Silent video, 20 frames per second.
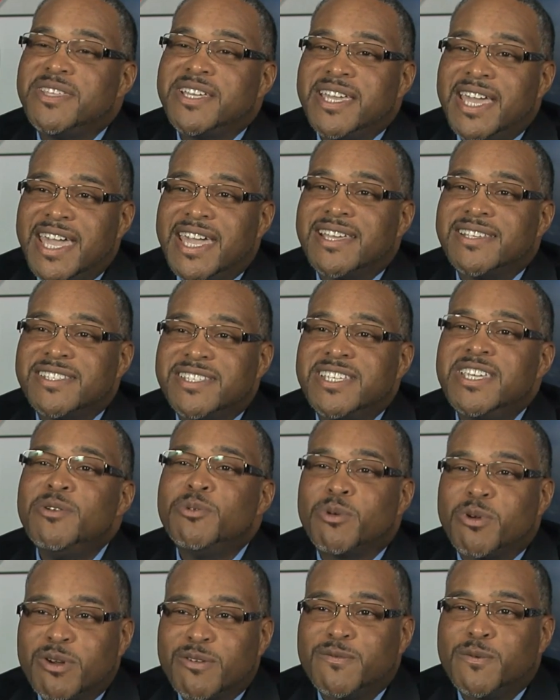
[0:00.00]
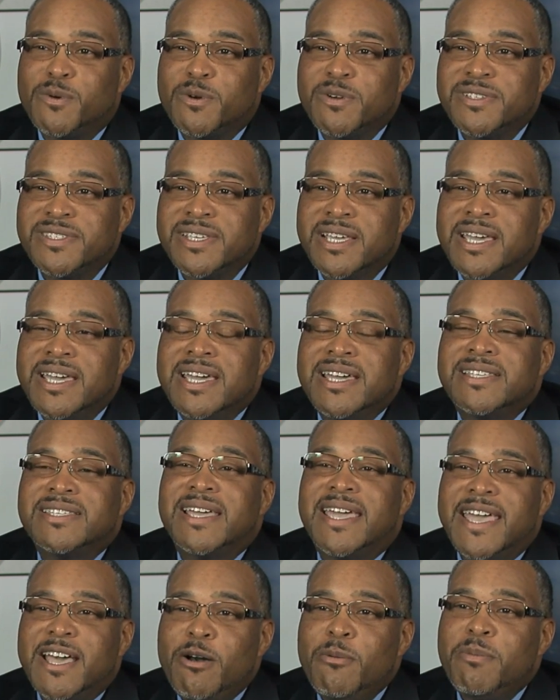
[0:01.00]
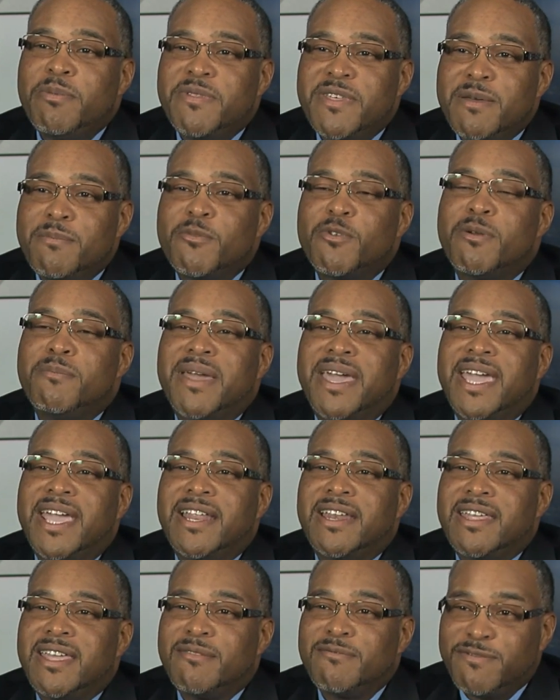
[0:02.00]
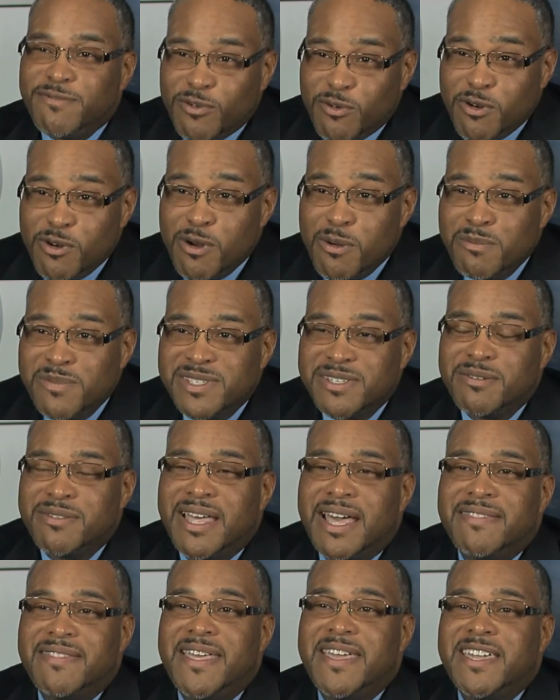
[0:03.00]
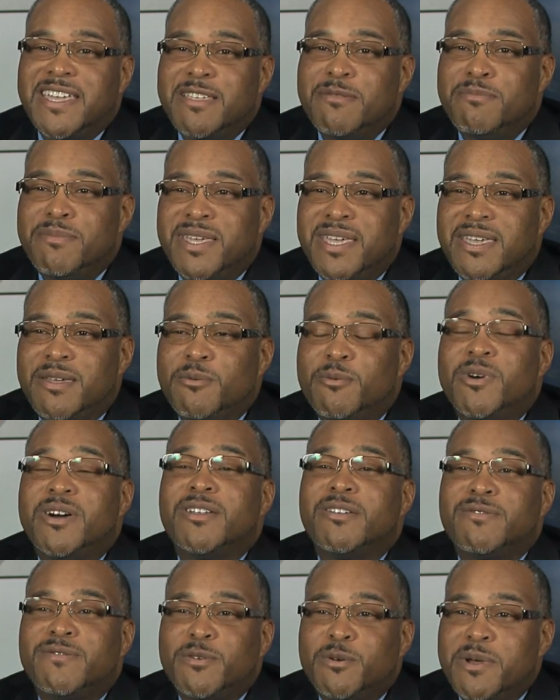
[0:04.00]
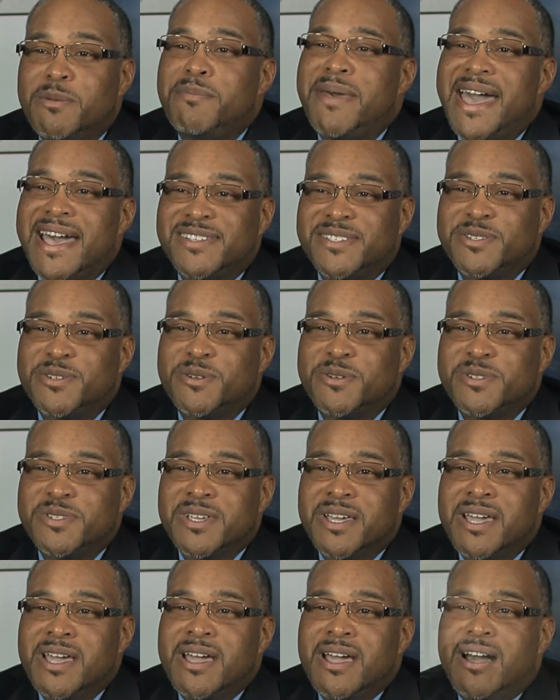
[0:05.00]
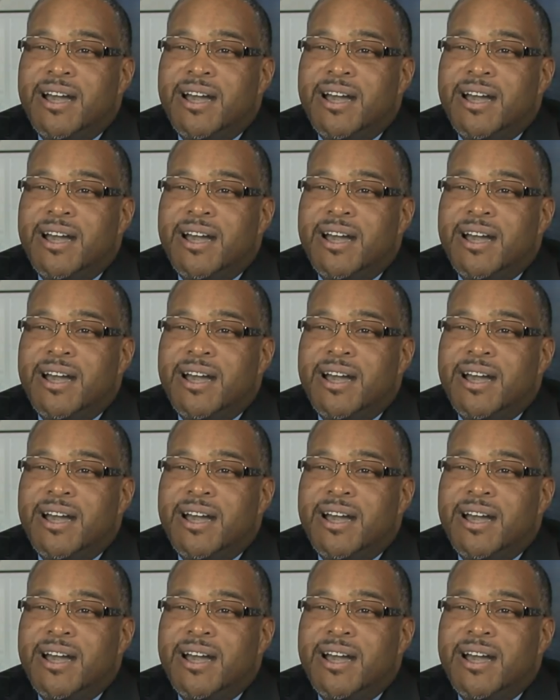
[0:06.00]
to the KSC workforce to help them remain informed so that they can be wonderful ambassadors